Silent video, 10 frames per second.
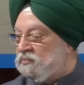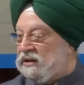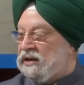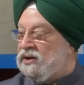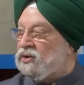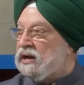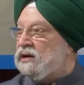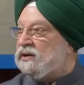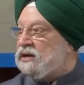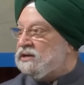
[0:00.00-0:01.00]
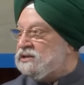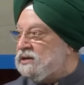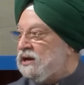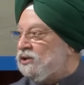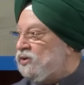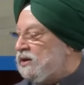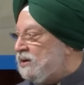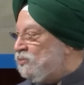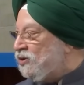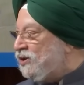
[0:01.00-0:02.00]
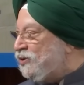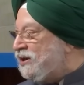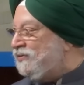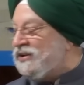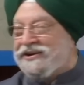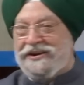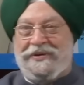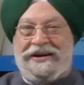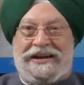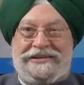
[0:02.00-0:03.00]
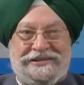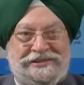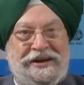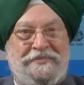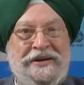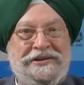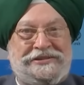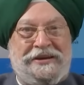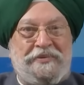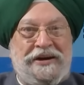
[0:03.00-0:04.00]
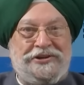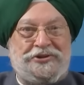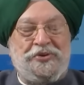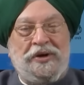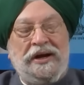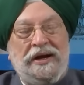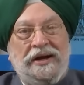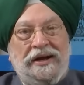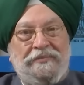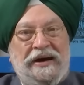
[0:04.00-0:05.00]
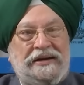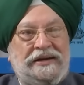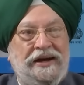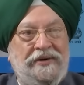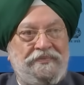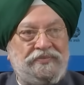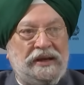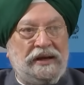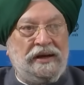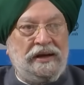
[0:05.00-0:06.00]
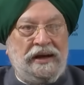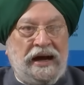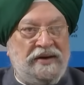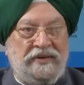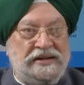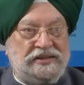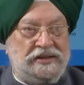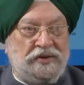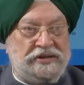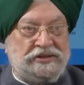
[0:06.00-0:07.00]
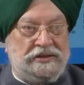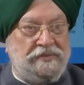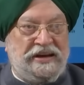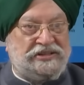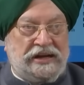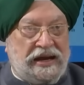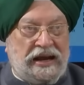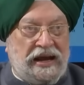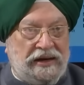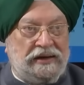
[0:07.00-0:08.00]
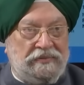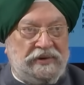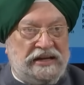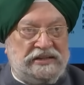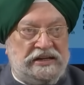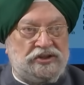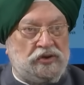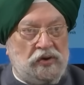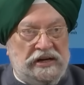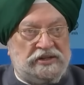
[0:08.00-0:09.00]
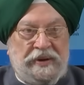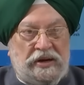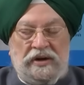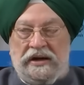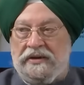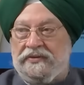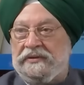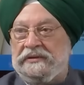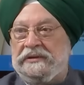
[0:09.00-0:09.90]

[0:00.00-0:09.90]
pata nahi wo kal truckers ke karan thodi kam hogi hogi inventory, but that's a step, separate issue. But um, I've answered the question the best I can, but I think it's totally speculative.